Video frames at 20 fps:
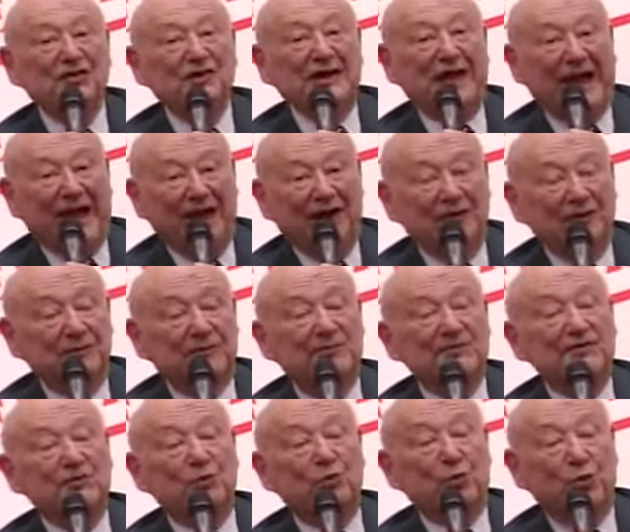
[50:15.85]
The
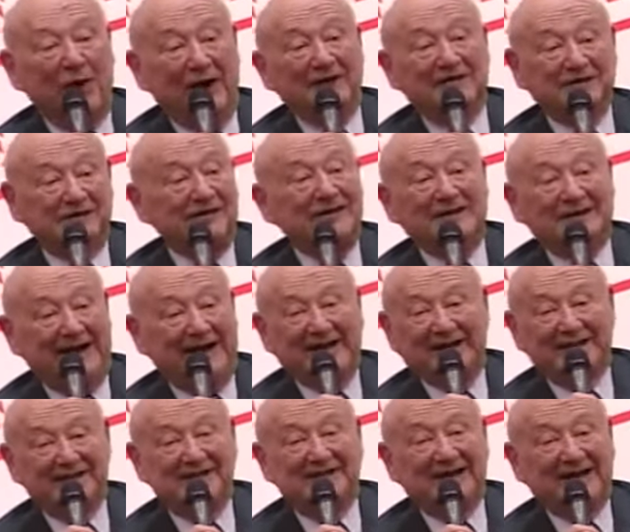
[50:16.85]
Arabs want the
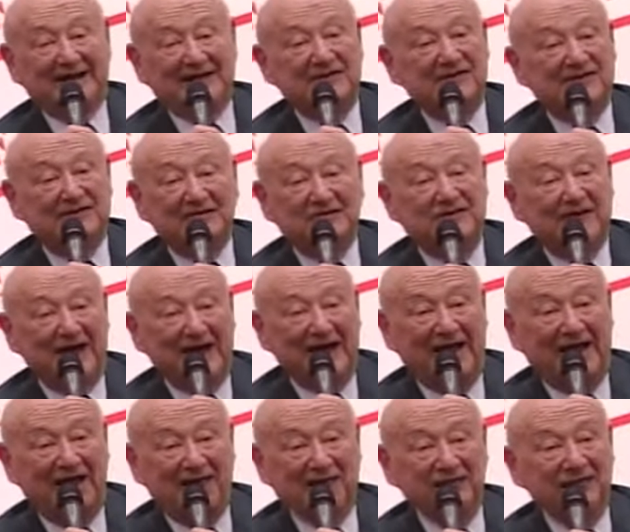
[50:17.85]
United States
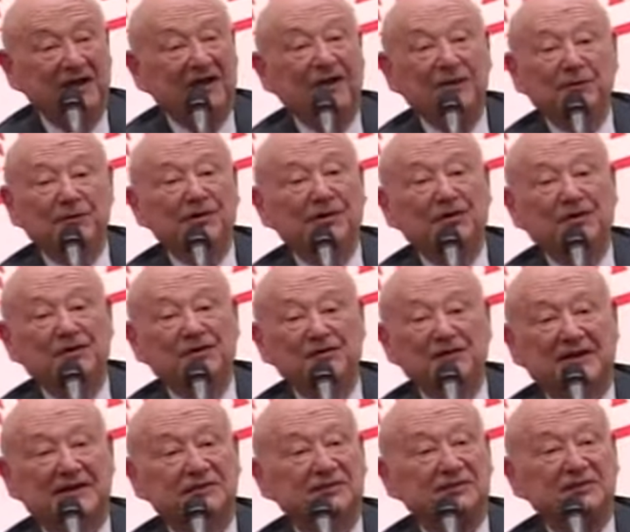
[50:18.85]
involved
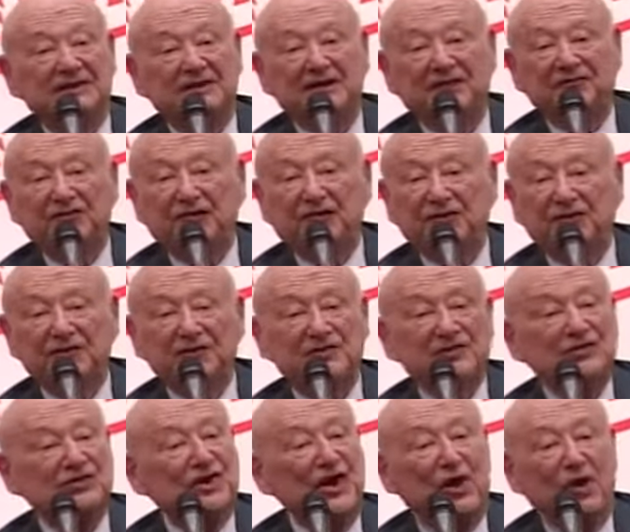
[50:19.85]
because they believe there
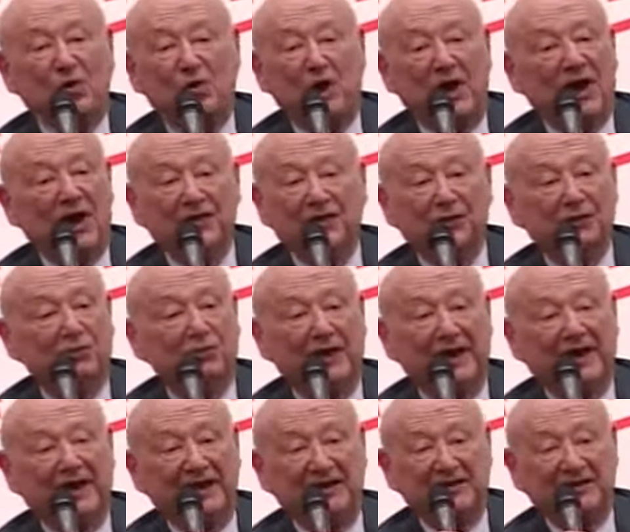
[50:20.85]
is no other
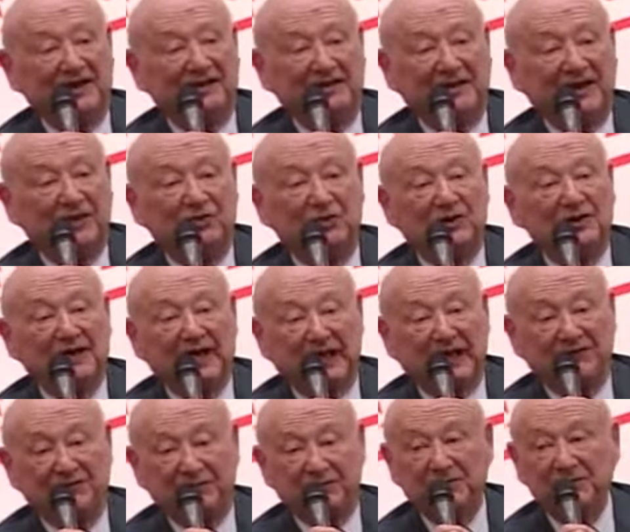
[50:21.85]
way that they will
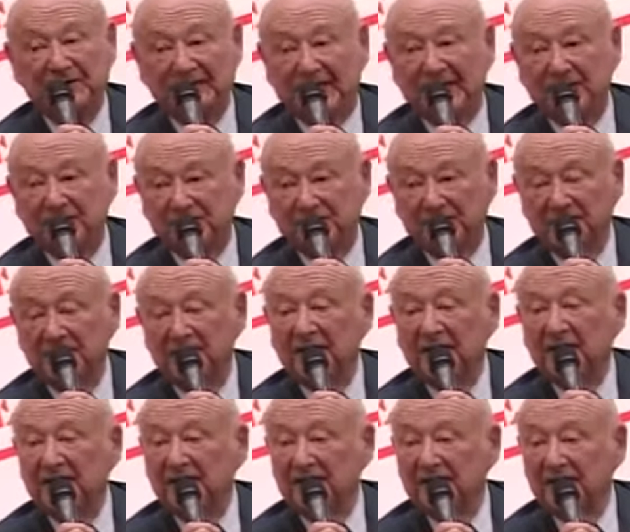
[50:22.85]
ever be able
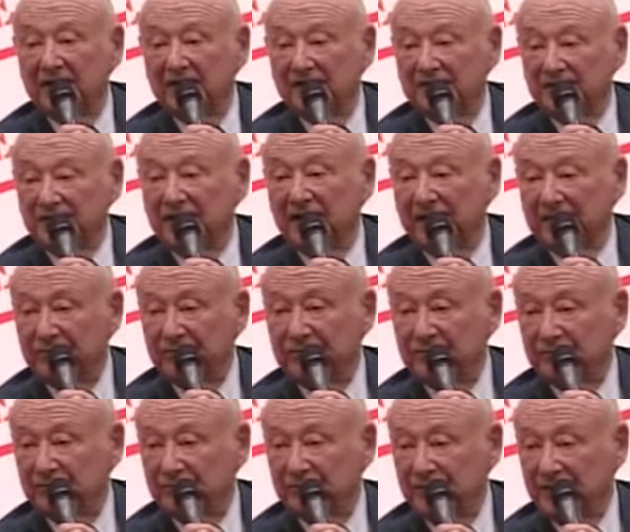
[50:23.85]
to
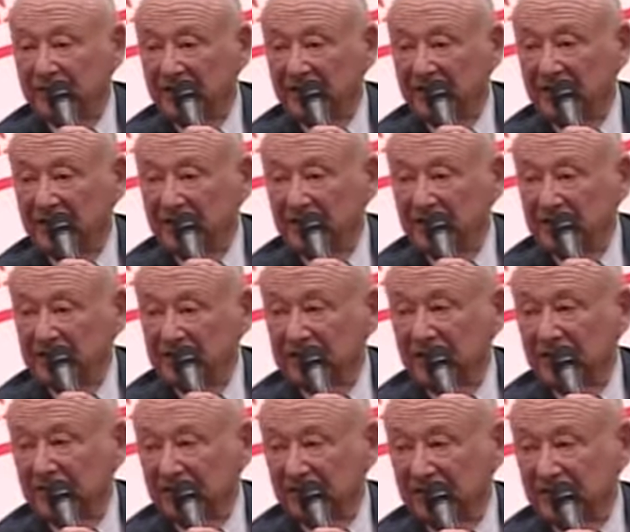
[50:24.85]
come to a
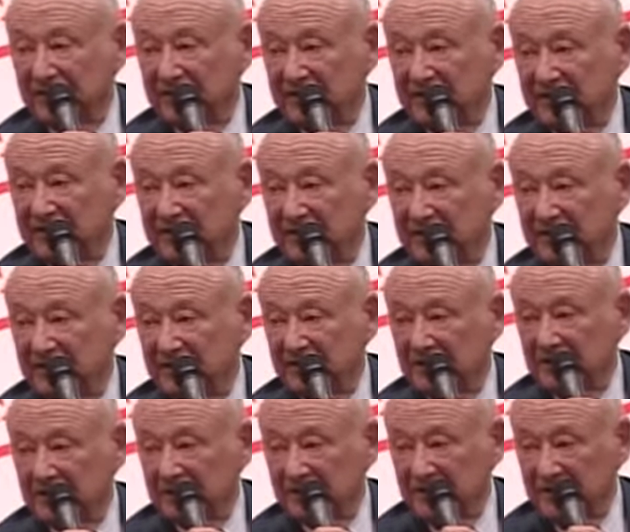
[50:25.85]

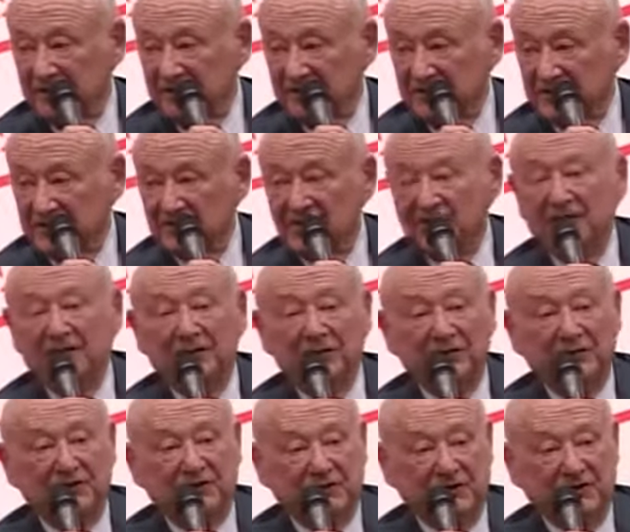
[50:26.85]
negotiated peace,
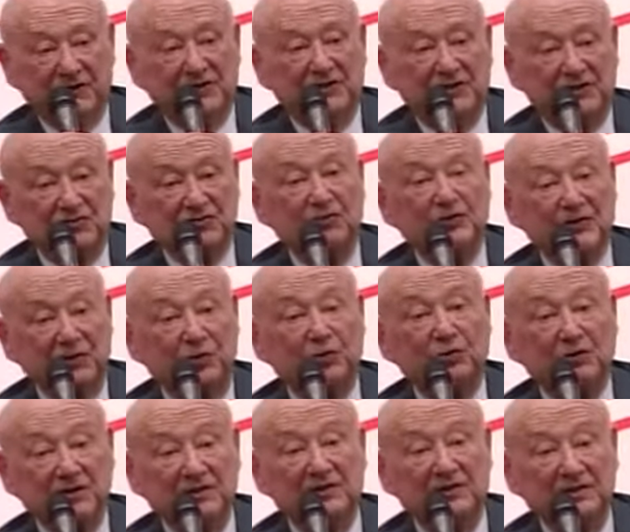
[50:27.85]
because Israel
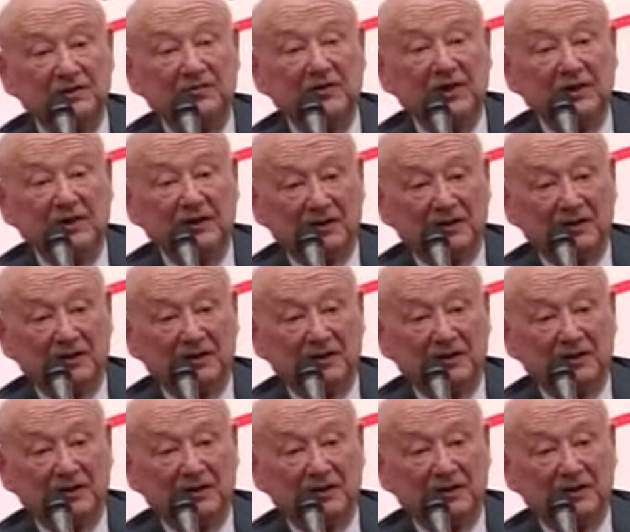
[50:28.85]
will